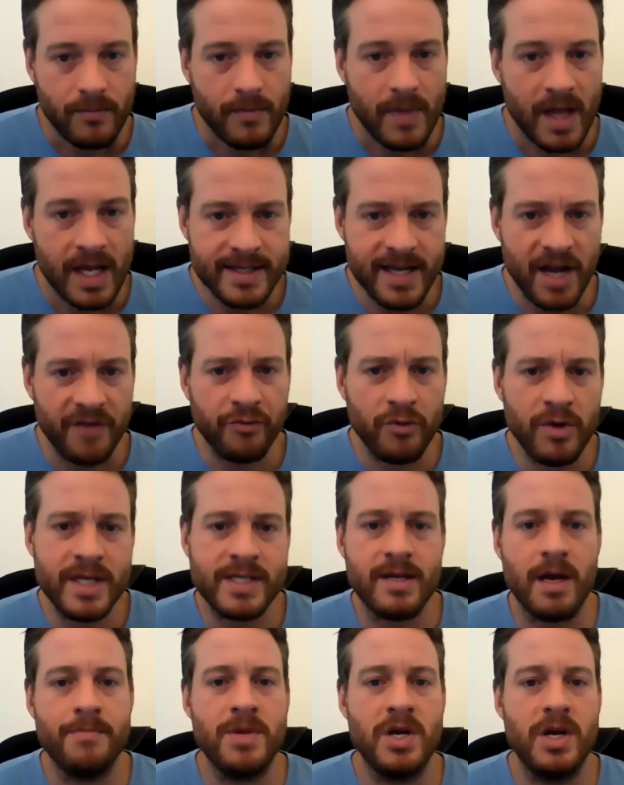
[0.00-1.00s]
definitely
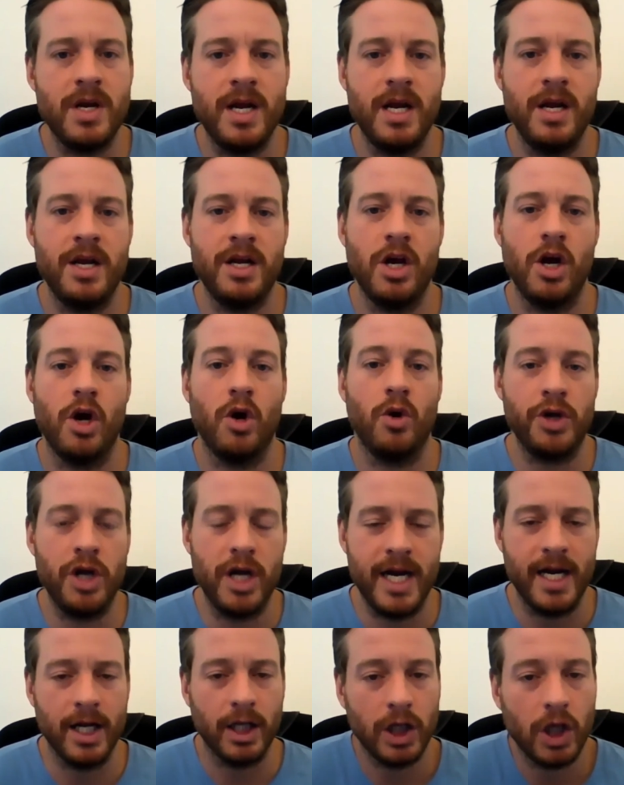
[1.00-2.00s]
something you
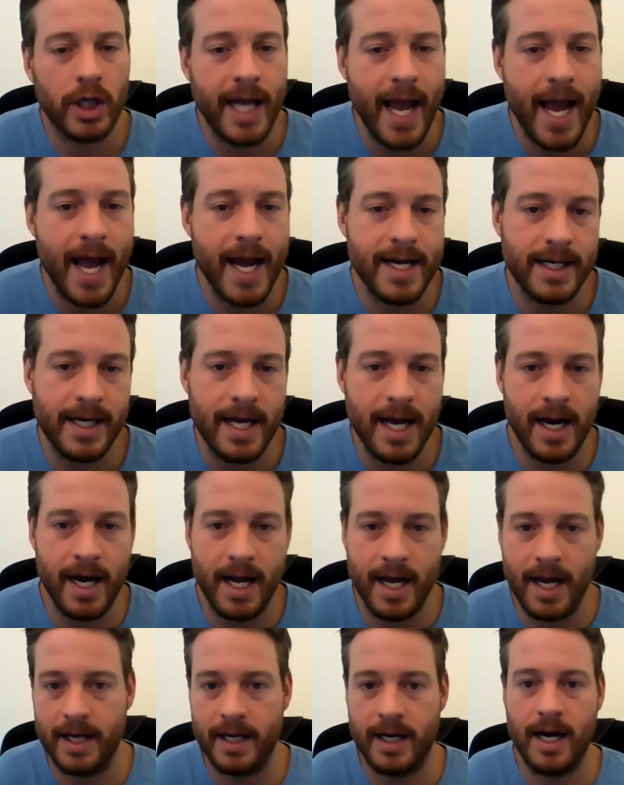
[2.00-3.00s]
need to look at and kind
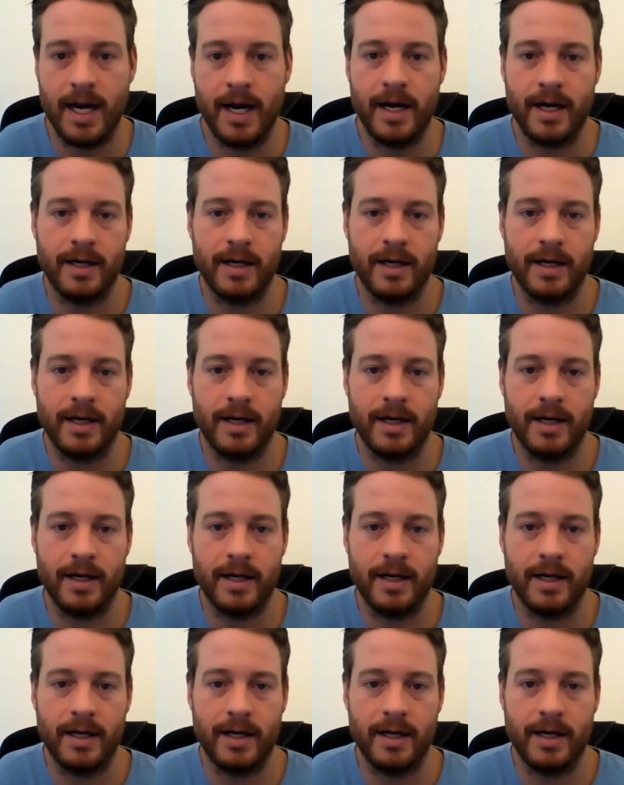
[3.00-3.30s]
of